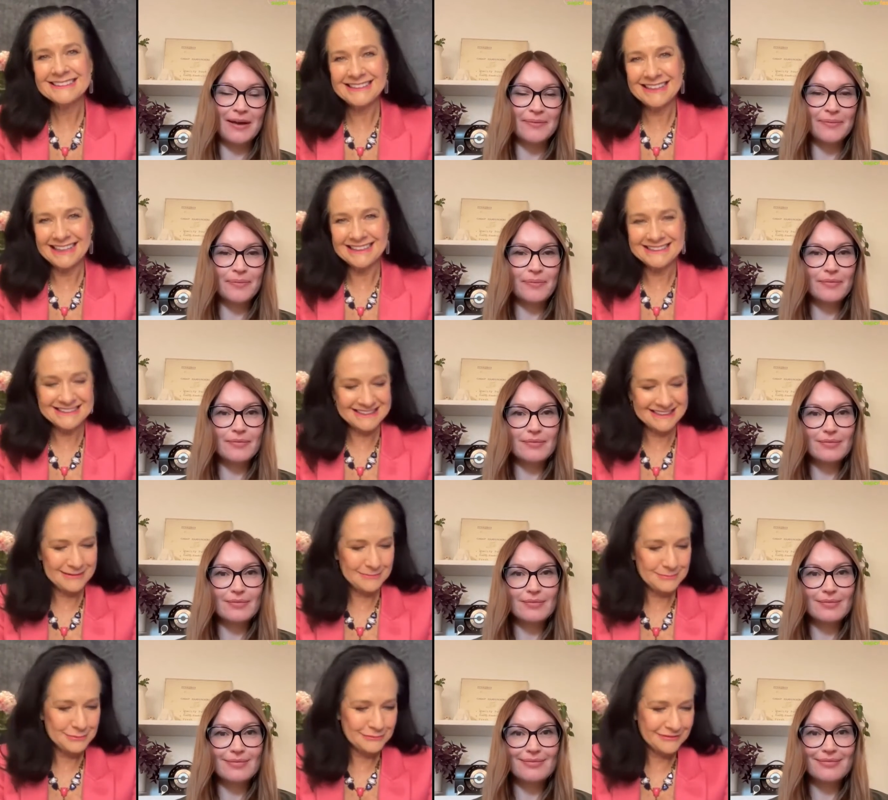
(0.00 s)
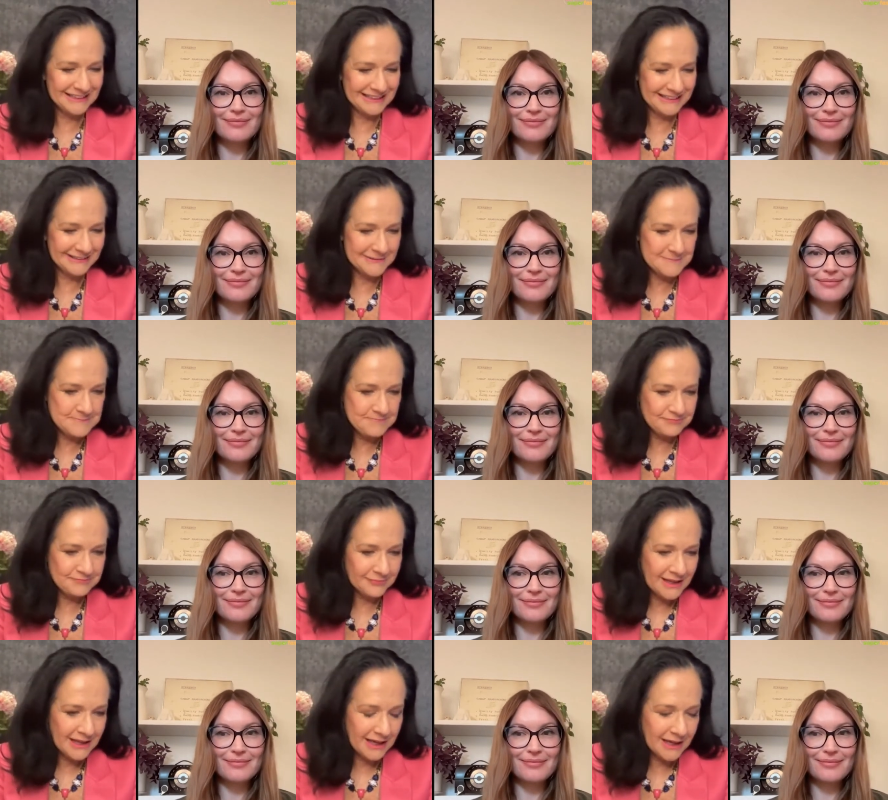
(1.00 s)
Speaker 1: Yes. Brilliant.
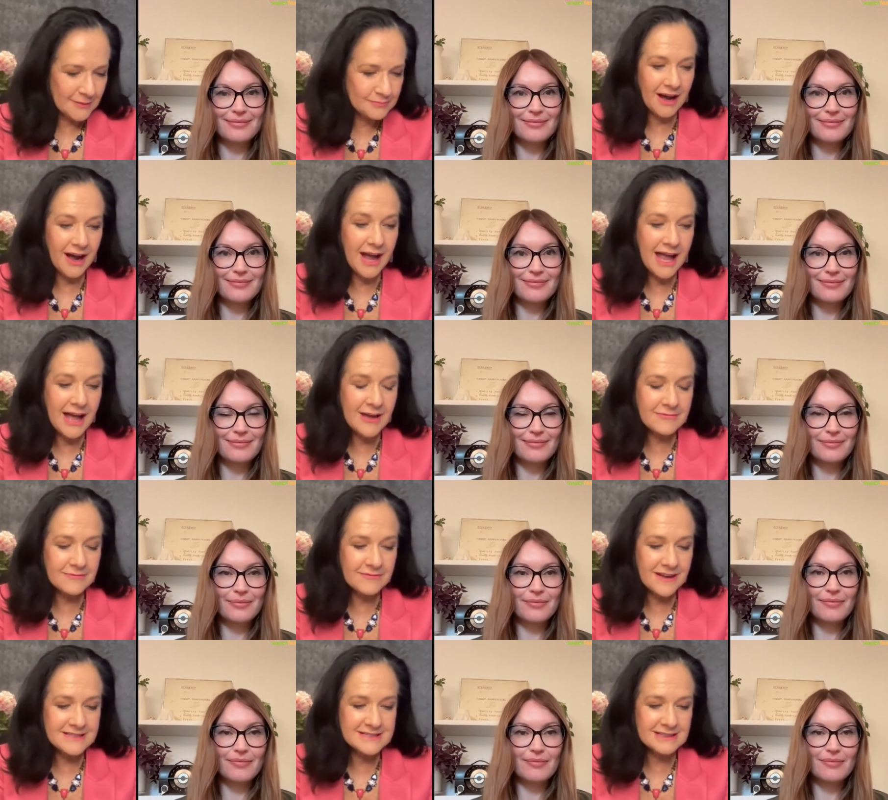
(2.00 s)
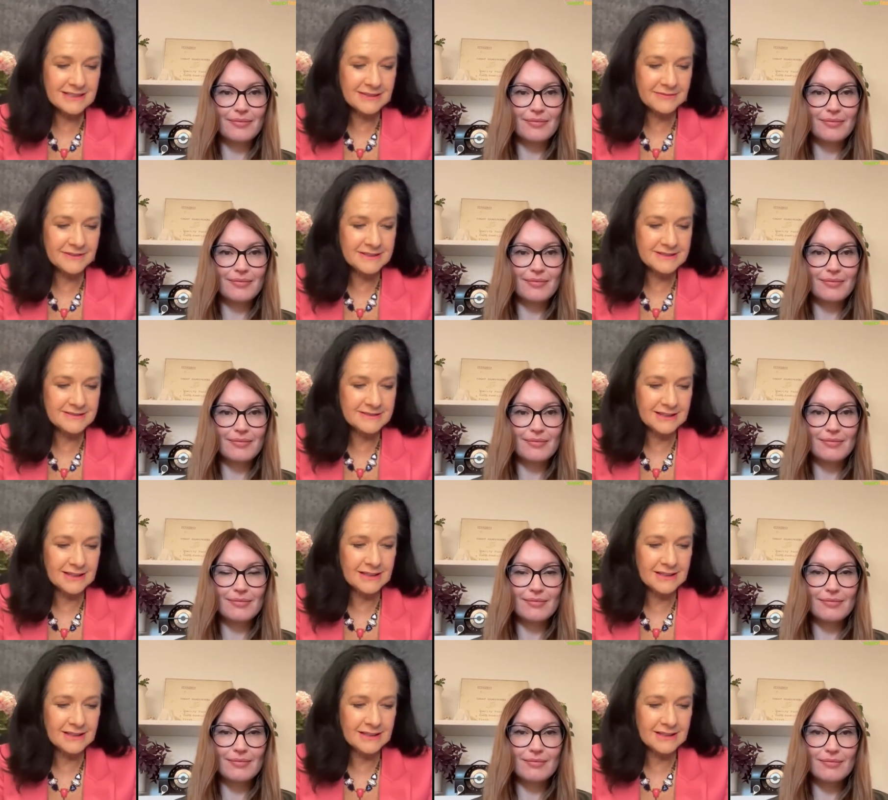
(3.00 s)
I have fatty liver
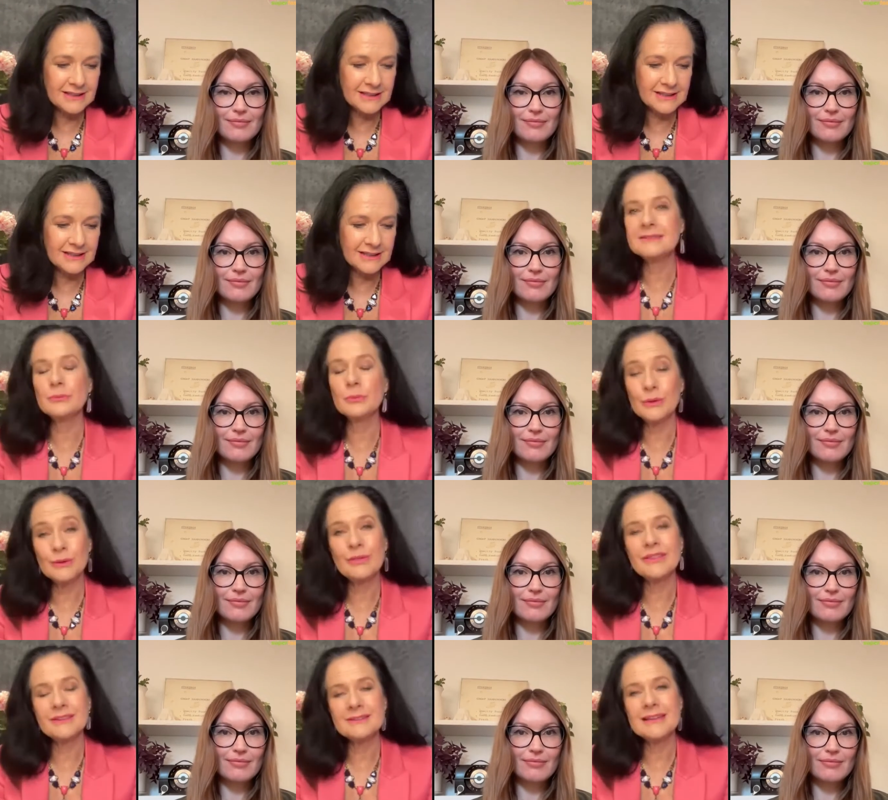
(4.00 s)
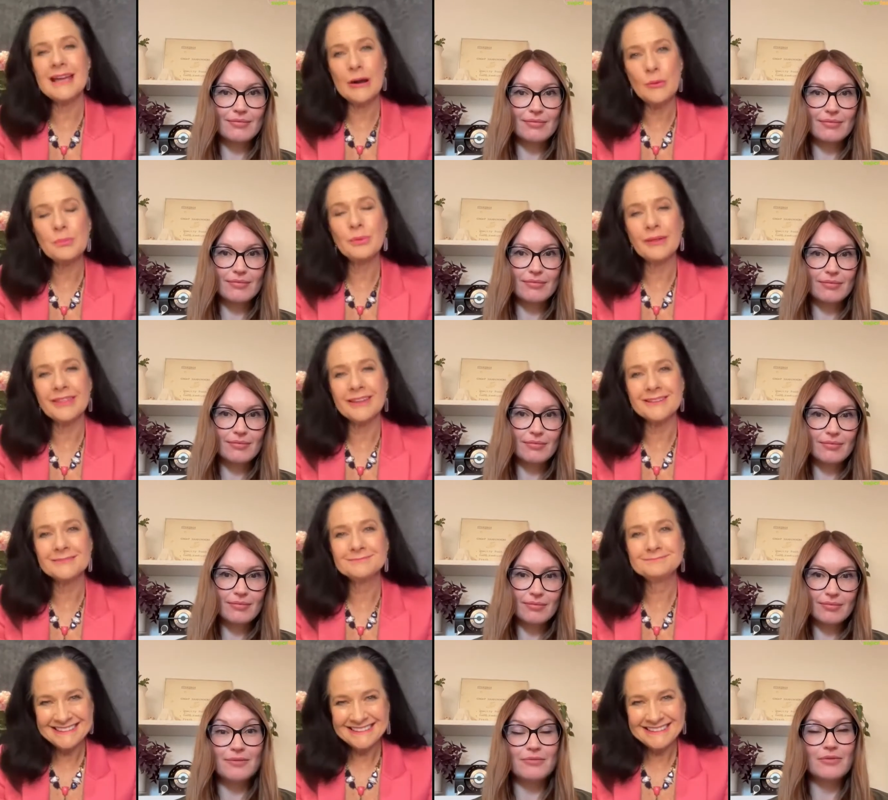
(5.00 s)
disease. With this, will this help with it?
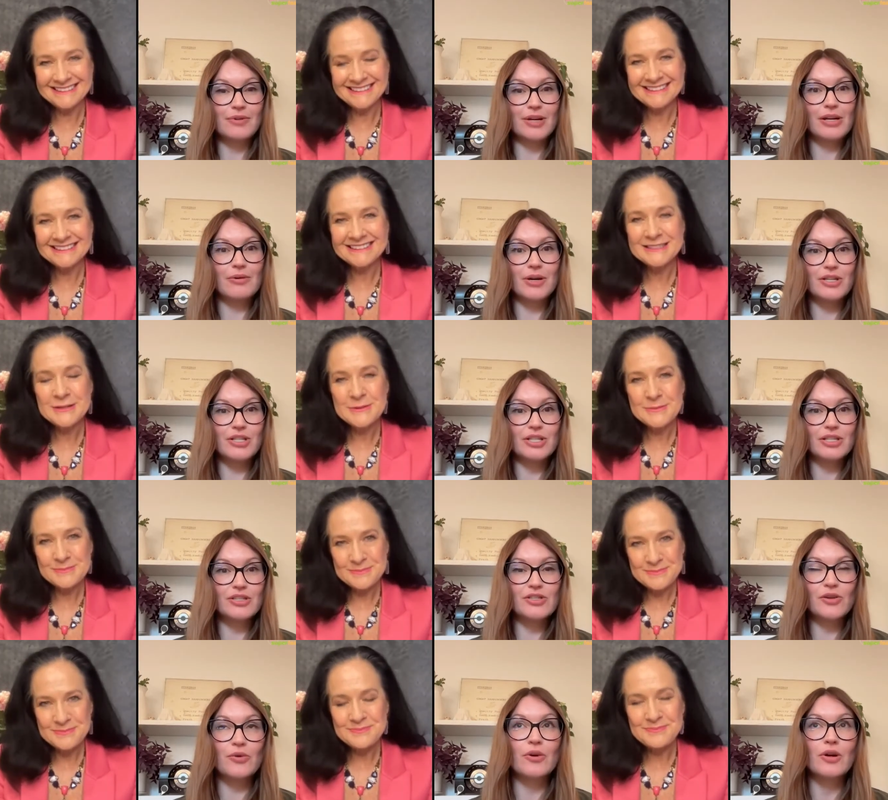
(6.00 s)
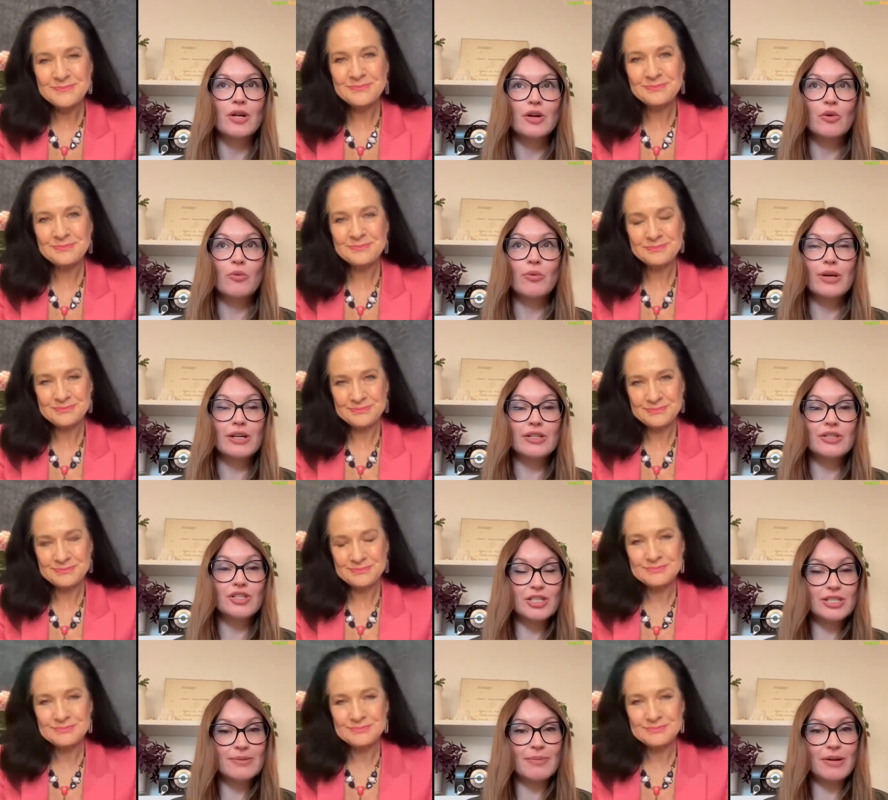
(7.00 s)
Speaker 2: Great question. So we are just
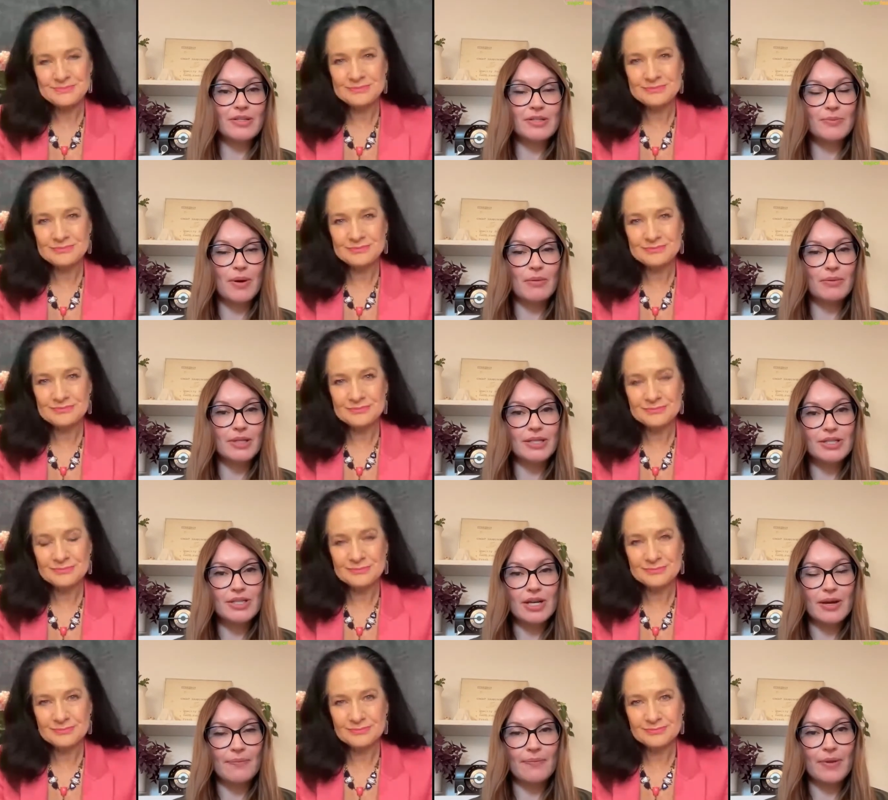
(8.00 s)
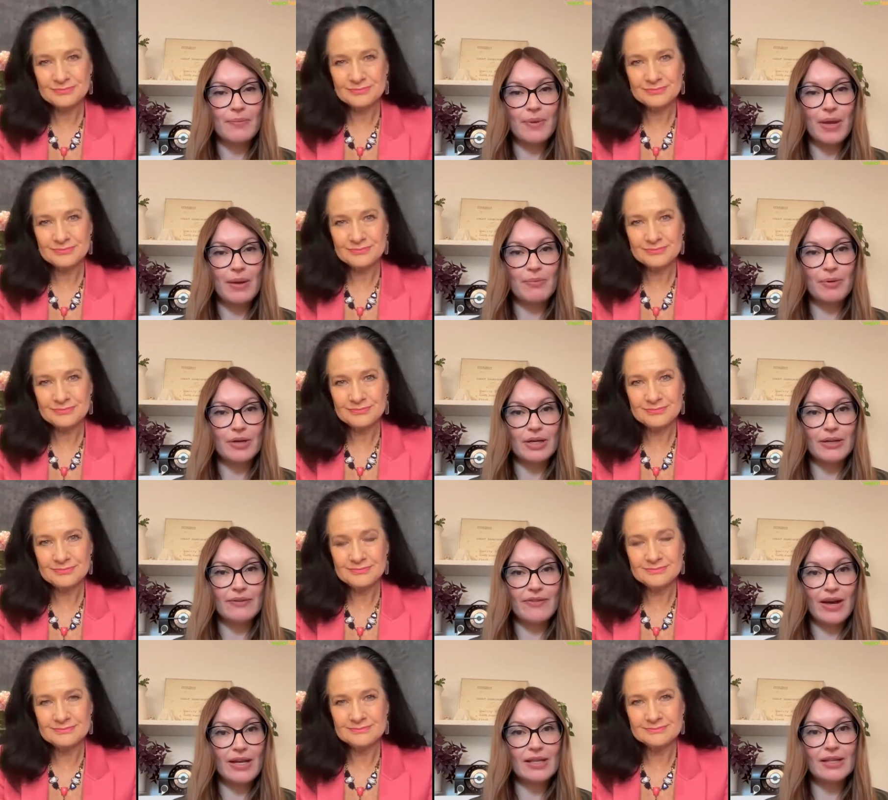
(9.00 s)
about to publish a paper in
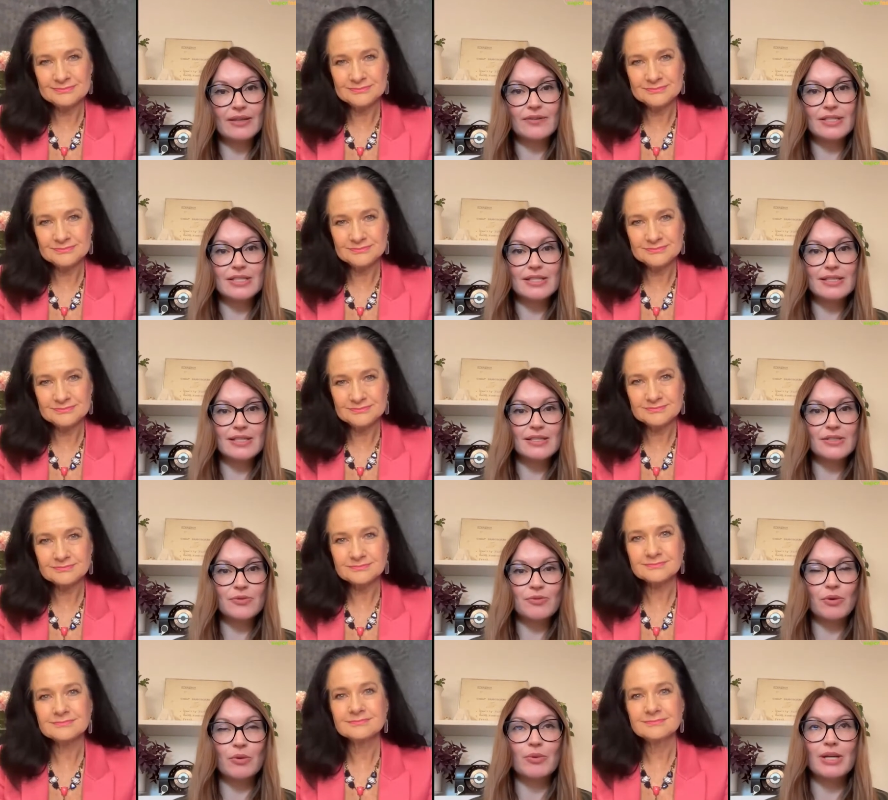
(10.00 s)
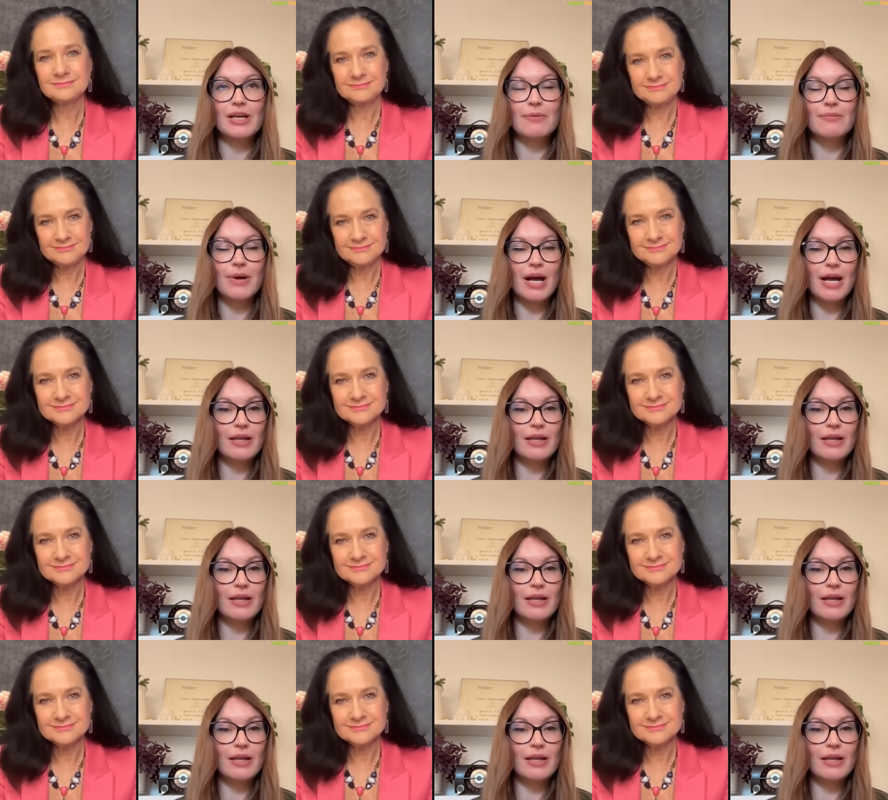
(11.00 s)
fatty liver disease where we combine